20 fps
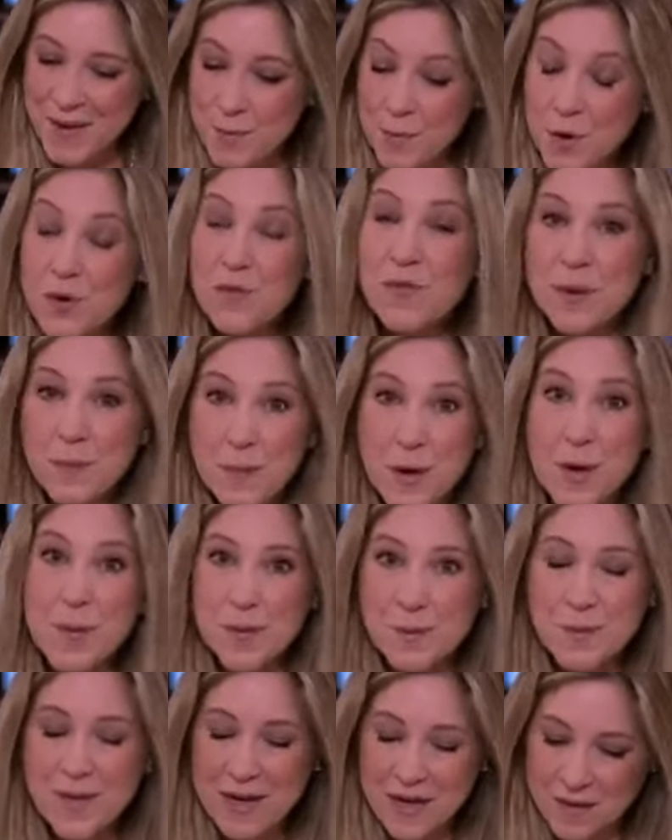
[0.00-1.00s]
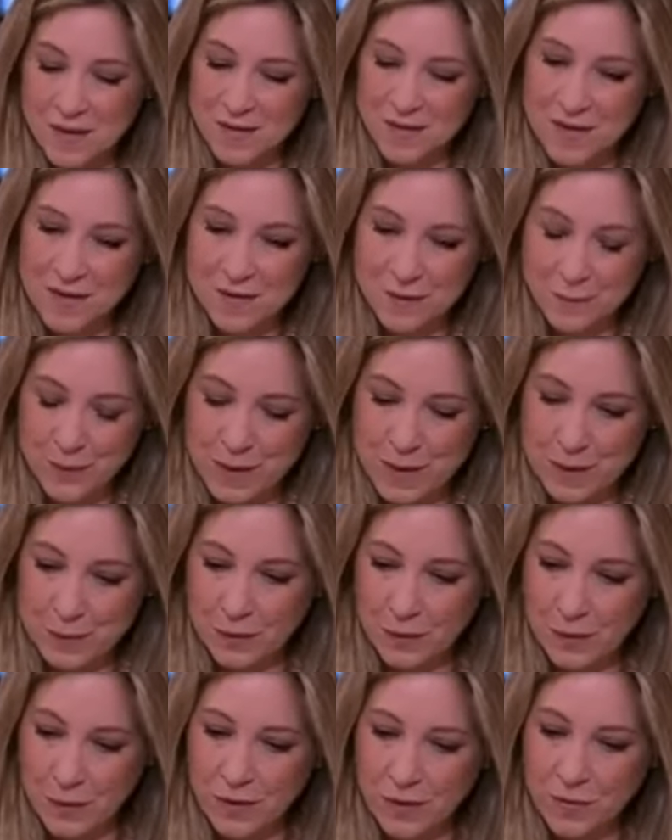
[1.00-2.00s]
moving moment, because these are
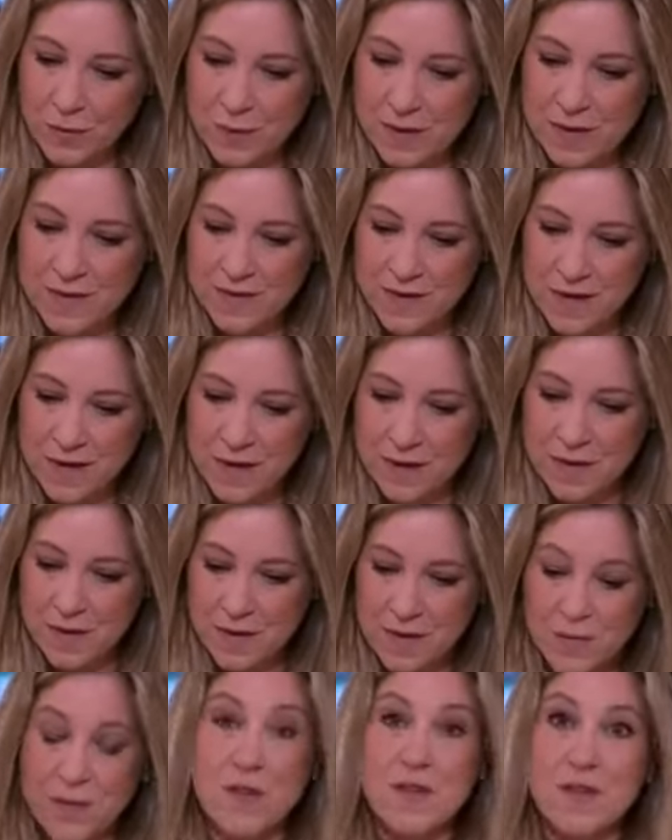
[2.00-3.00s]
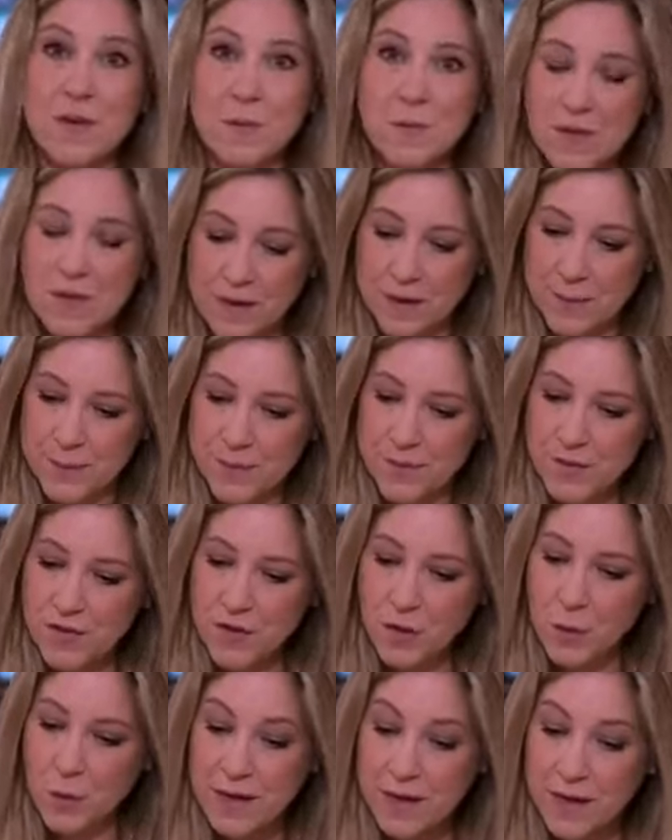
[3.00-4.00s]
people who have been detained for some time.
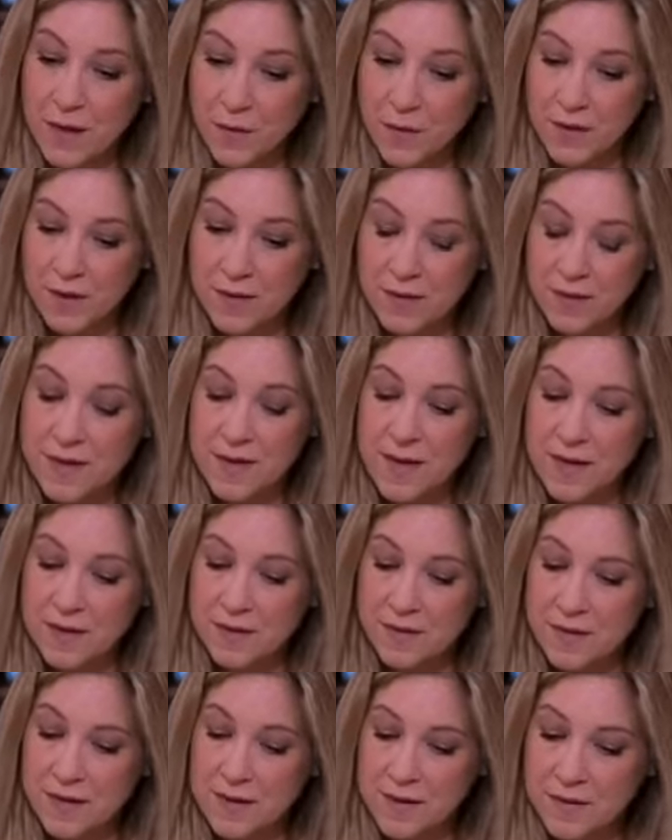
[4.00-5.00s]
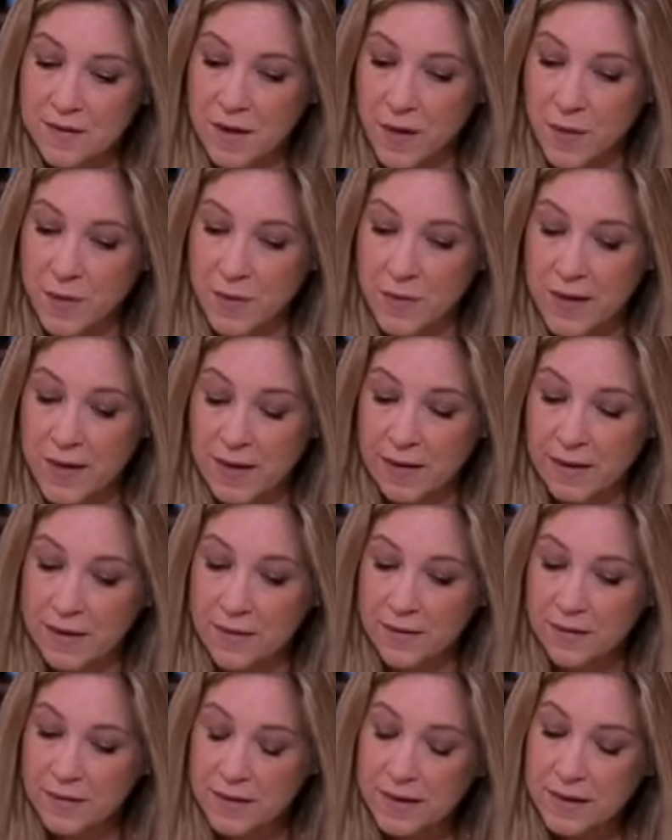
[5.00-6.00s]
So we're hearing that Nazanin
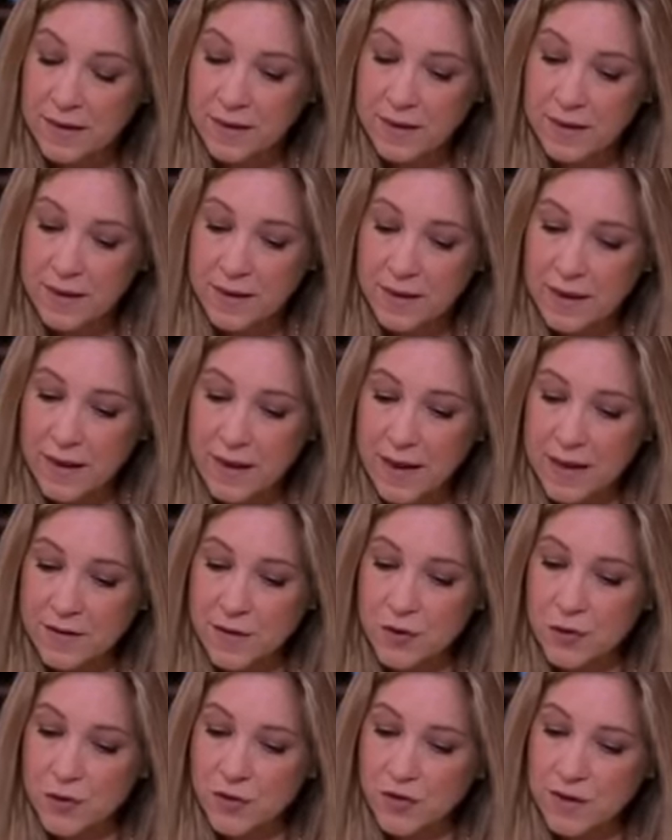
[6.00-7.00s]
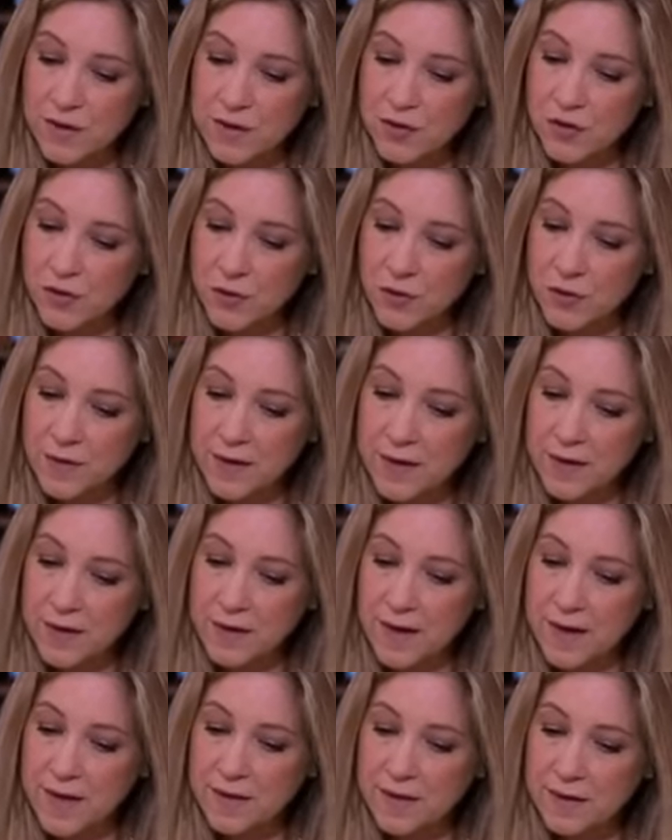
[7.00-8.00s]
Zaghari-Ratcliffe and Anousheh Ashouri
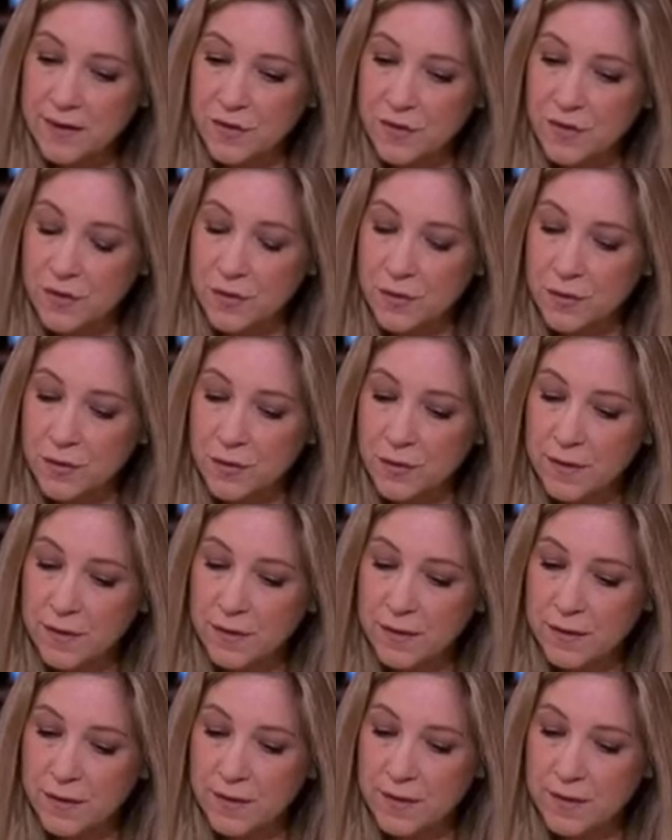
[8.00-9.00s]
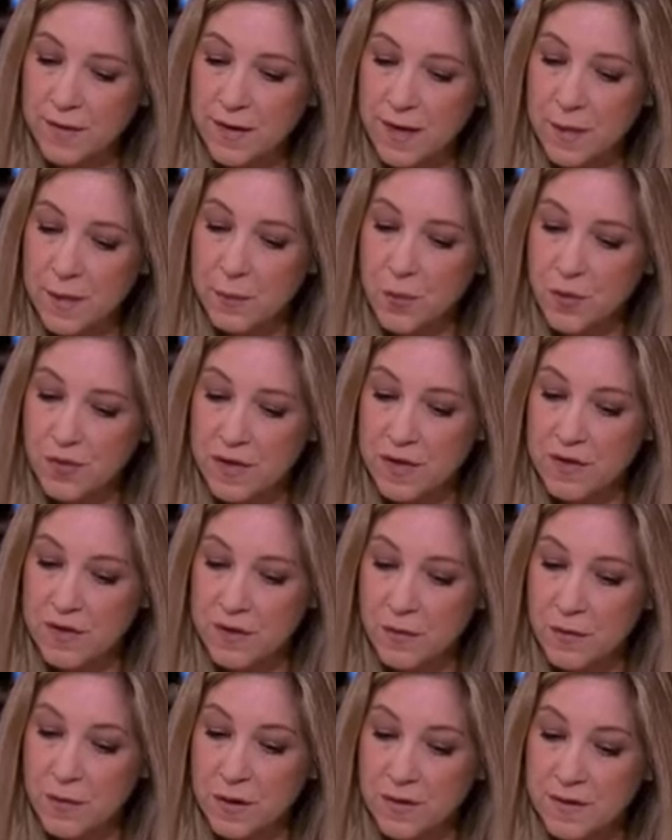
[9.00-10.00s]
are heading to the airport in
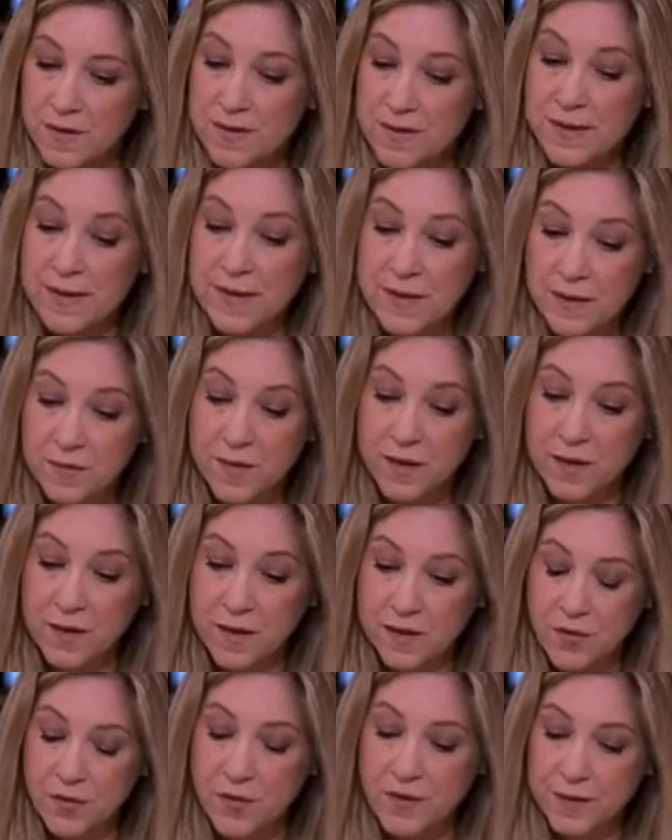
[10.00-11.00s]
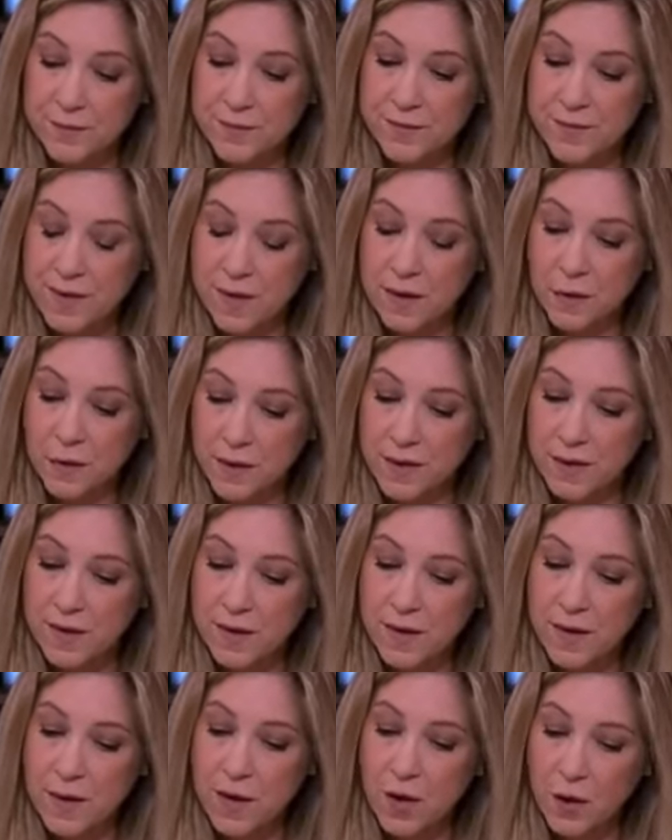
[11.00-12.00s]
Tehran to leave the country, their lawyer
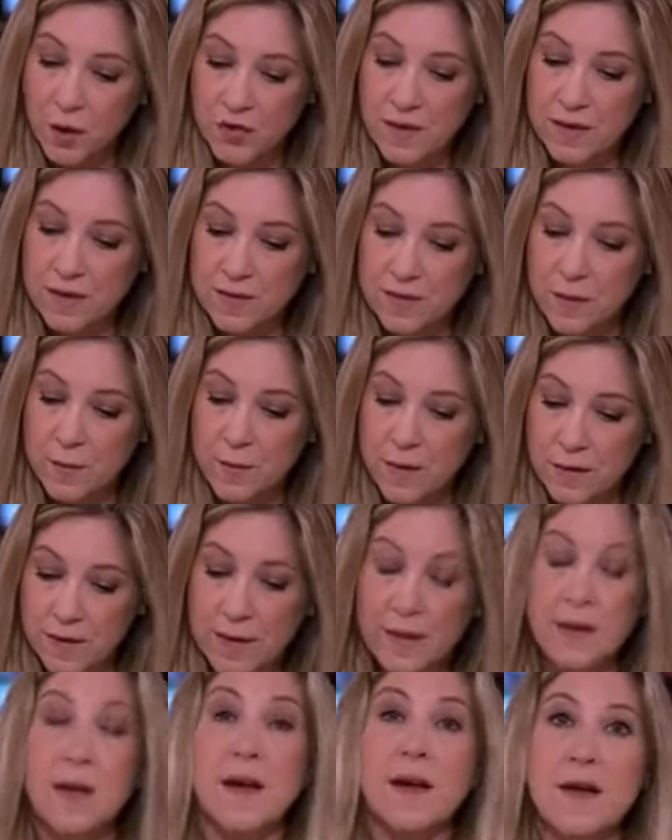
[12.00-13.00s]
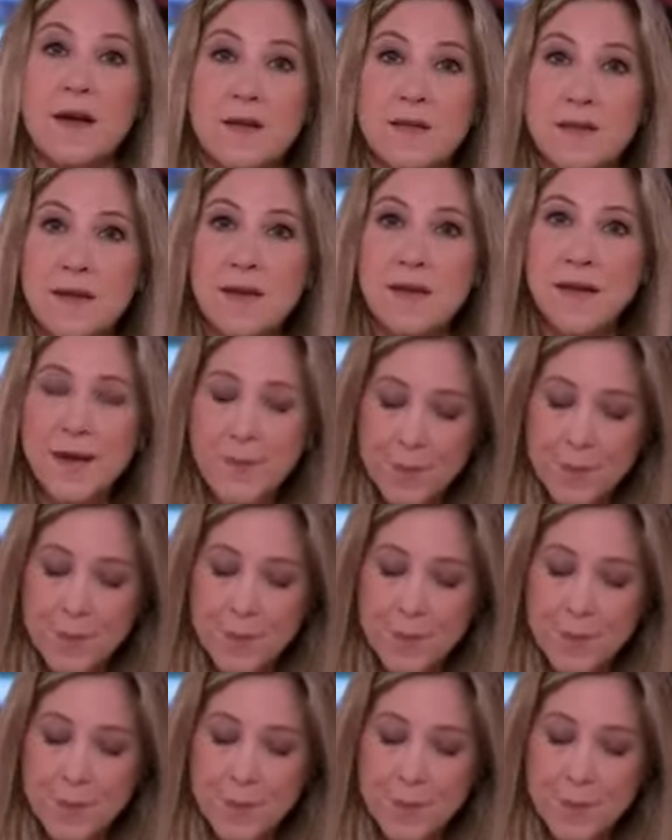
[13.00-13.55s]
Hojat Kamani has